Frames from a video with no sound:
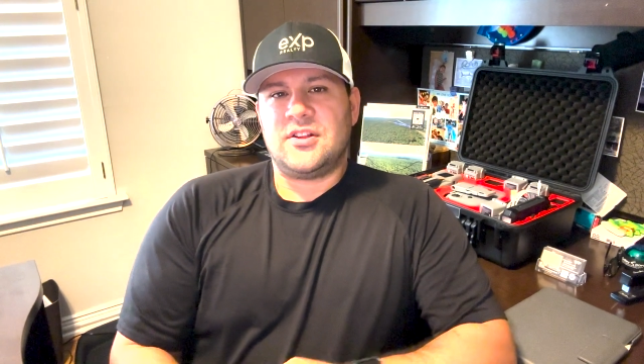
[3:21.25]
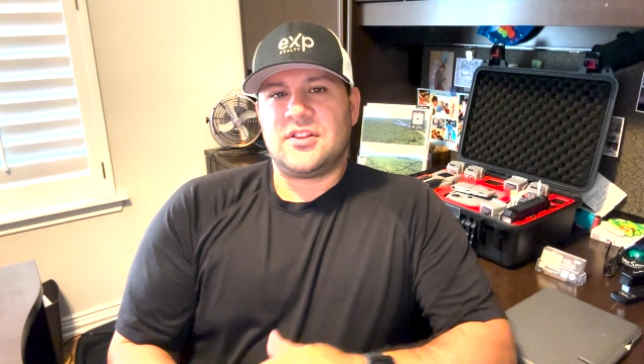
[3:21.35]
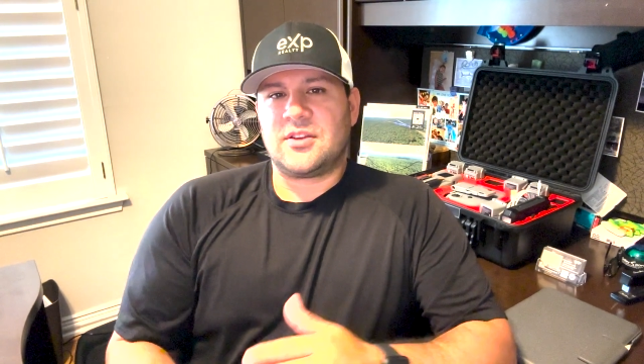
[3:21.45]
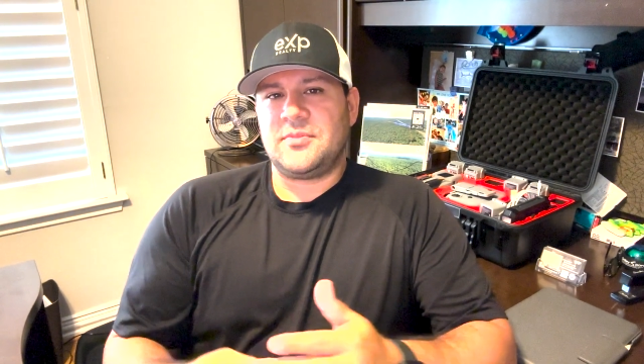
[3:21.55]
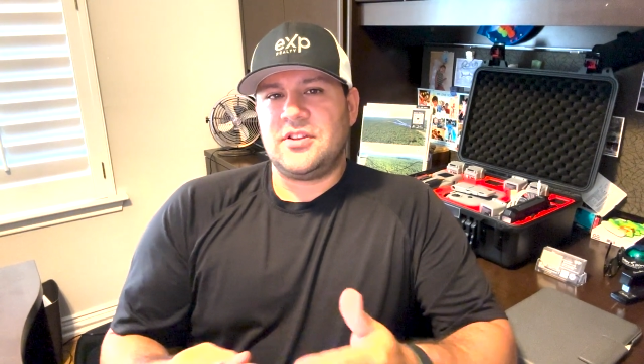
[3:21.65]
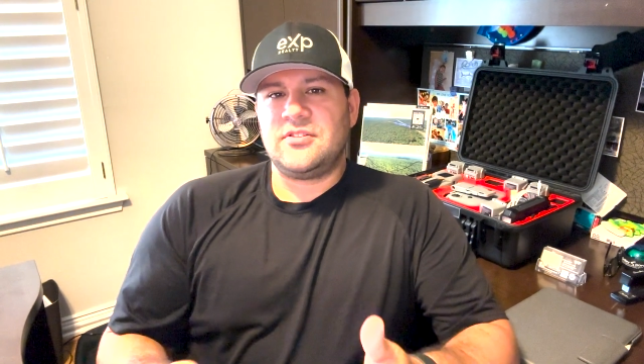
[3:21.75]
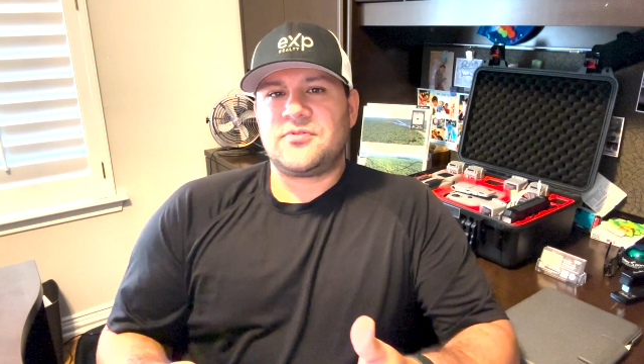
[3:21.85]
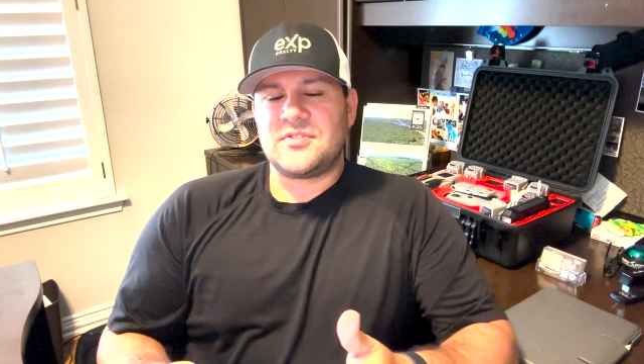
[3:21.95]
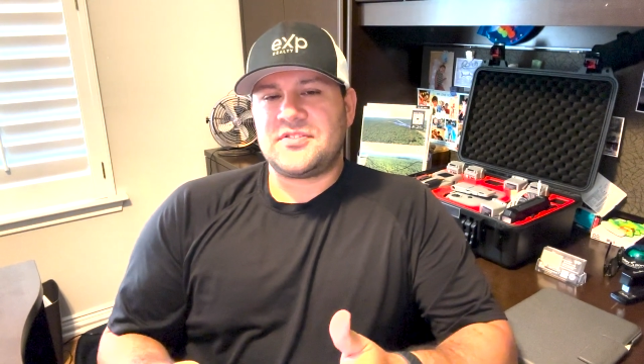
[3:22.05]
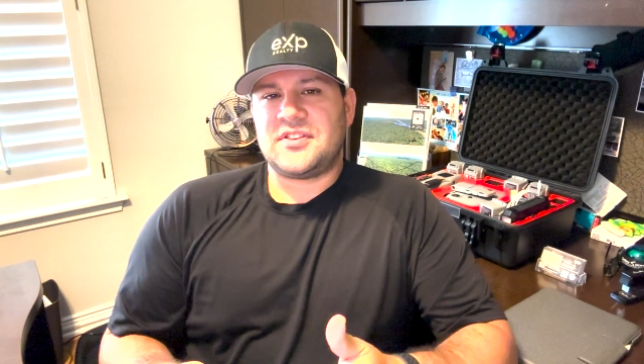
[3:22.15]
They can be used
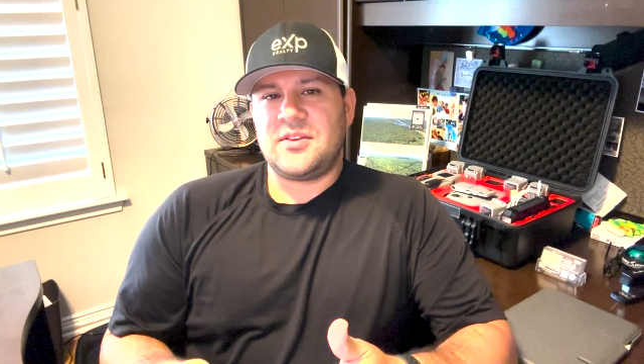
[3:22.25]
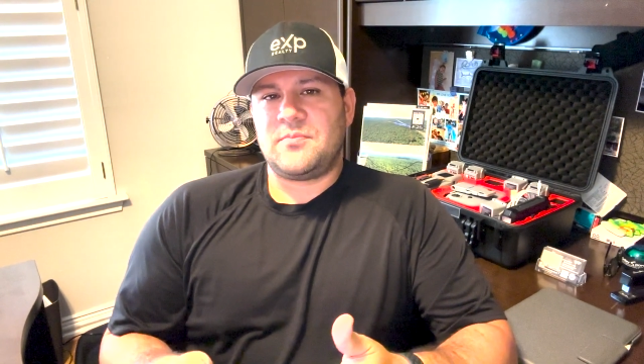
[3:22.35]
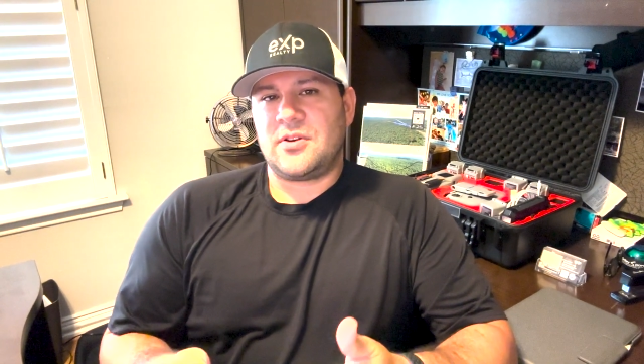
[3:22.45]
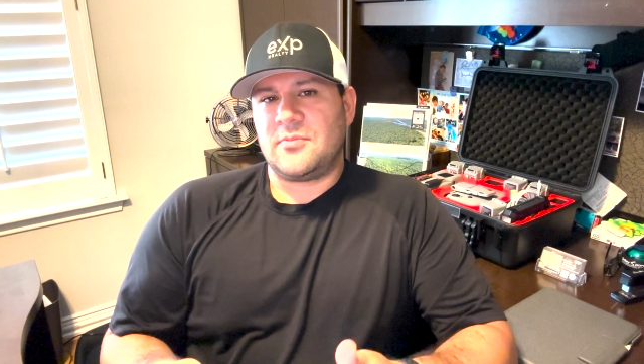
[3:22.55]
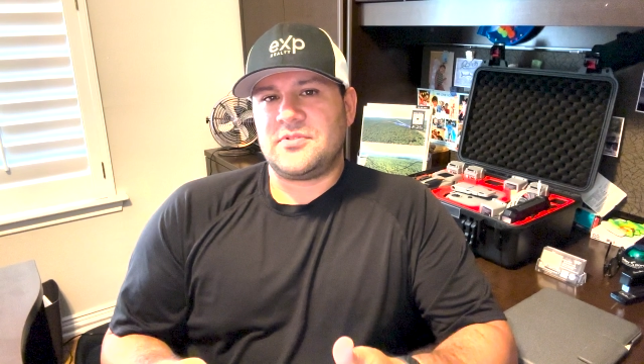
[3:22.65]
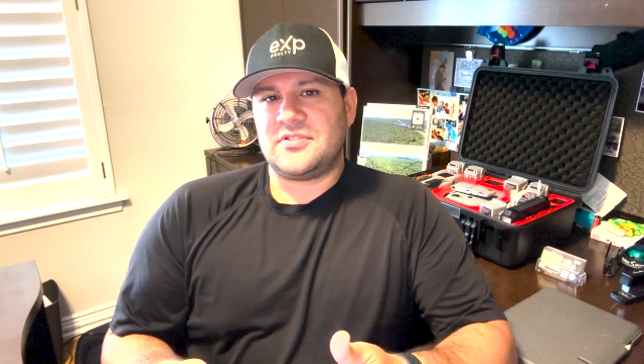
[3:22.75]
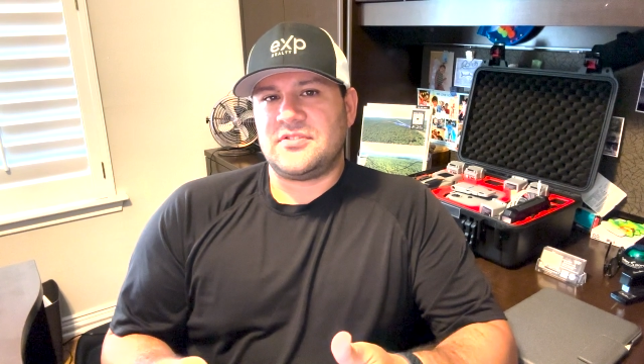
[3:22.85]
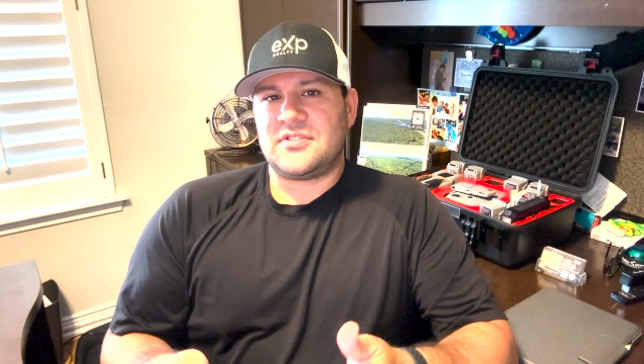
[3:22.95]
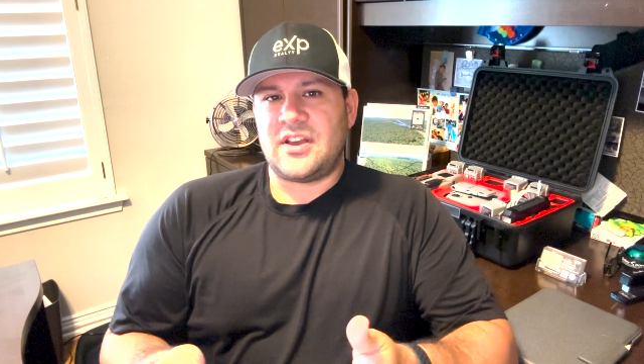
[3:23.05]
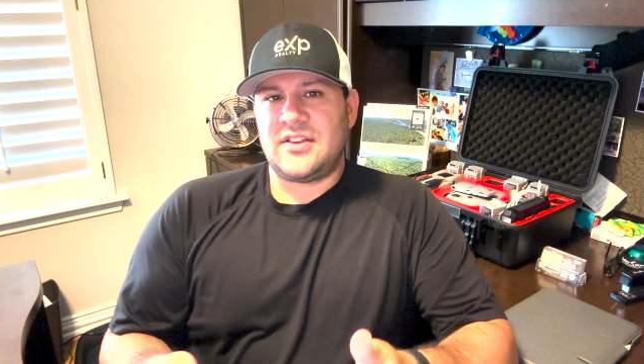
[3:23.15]
for the same
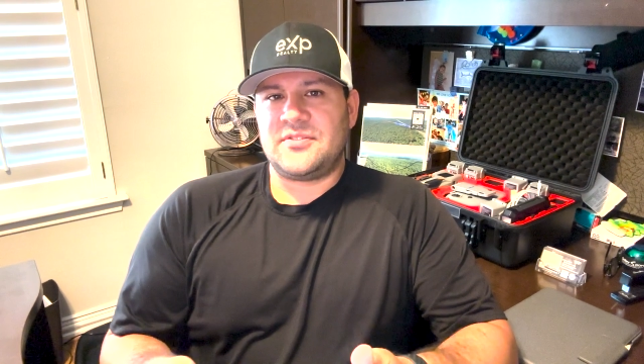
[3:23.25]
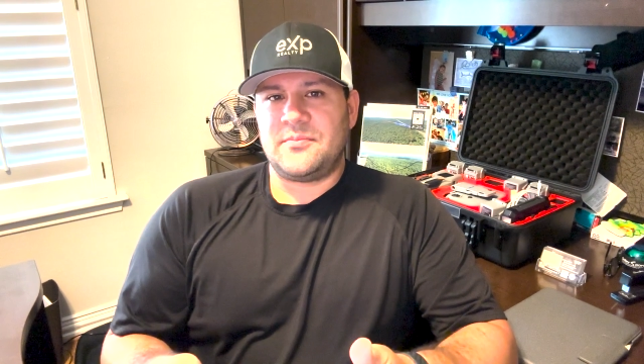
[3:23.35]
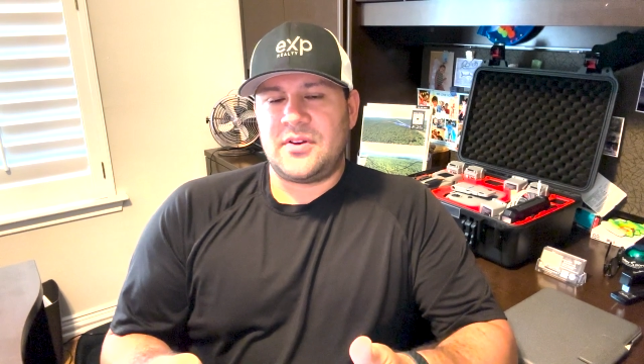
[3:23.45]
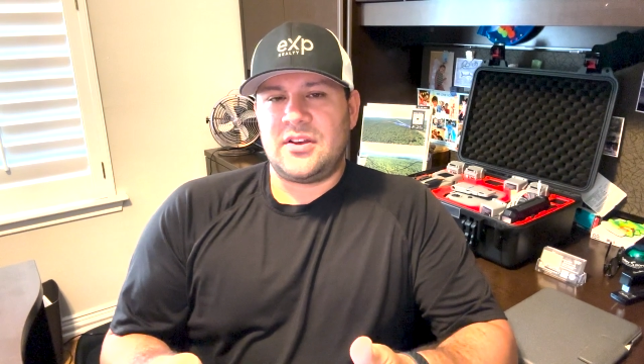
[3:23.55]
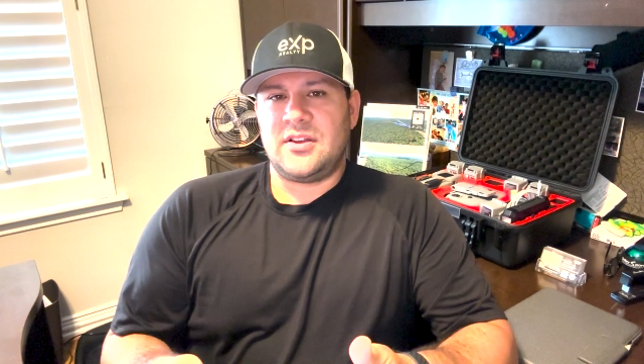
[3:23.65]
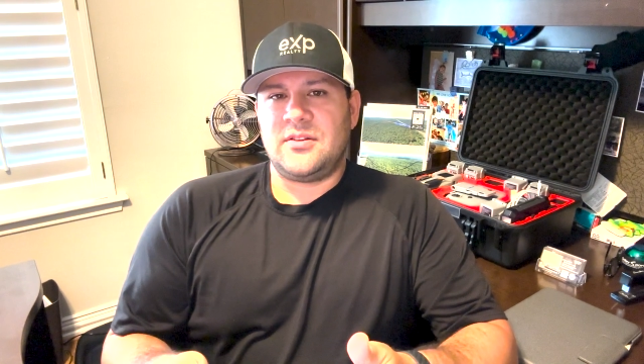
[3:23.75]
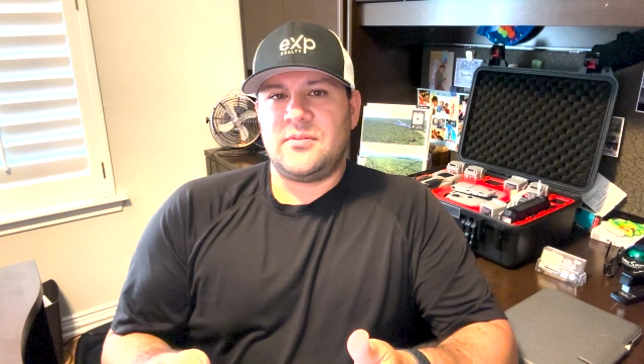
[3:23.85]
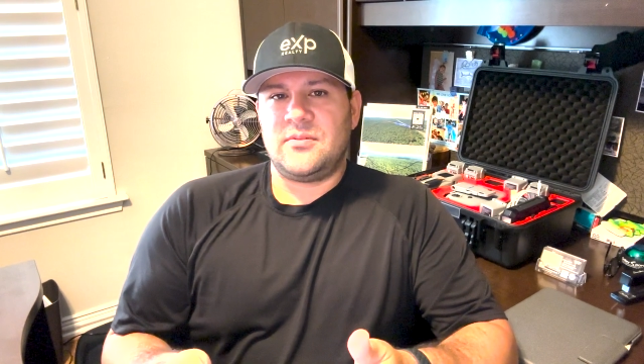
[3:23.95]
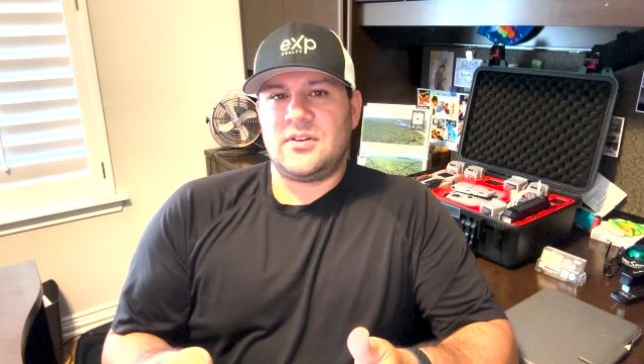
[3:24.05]
purposes as a MUD.